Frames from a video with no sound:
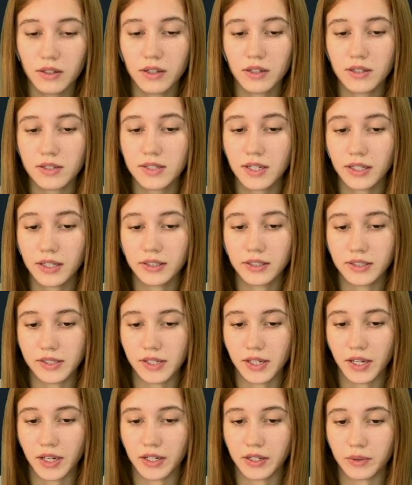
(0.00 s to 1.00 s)
Second
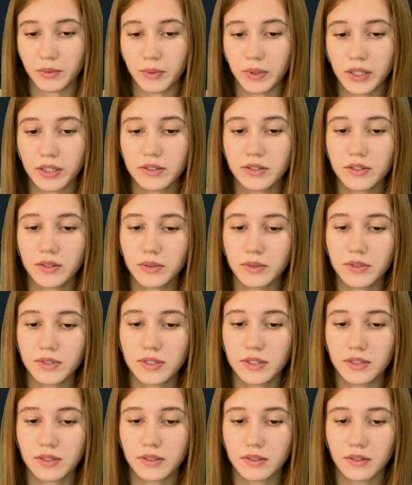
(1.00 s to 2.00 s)
indicator, we also
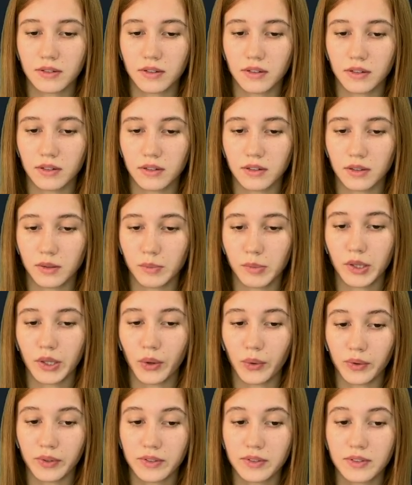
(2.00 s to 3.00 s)

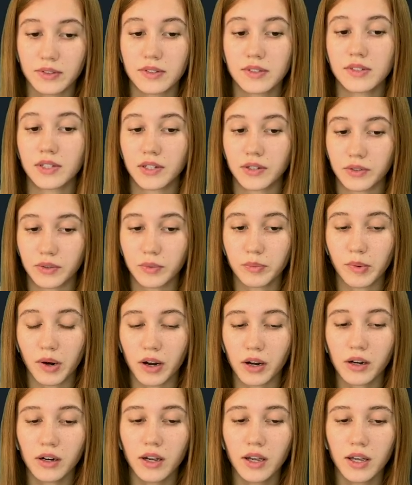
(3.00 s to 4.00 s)
below the zero
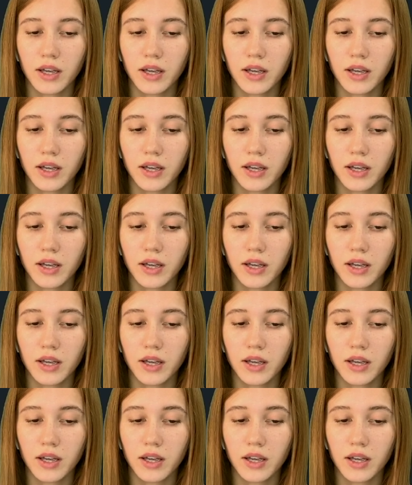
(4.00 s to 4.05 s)
mark.